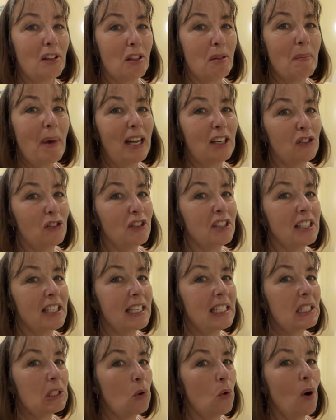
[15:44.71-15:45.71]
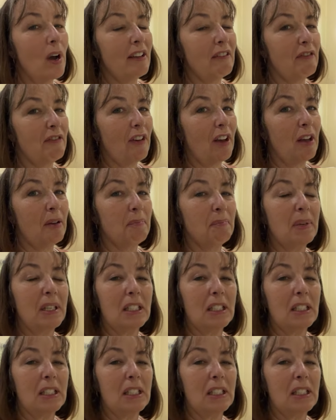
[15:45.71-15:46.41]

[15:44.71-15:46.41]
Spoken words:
the mattress is quite firm,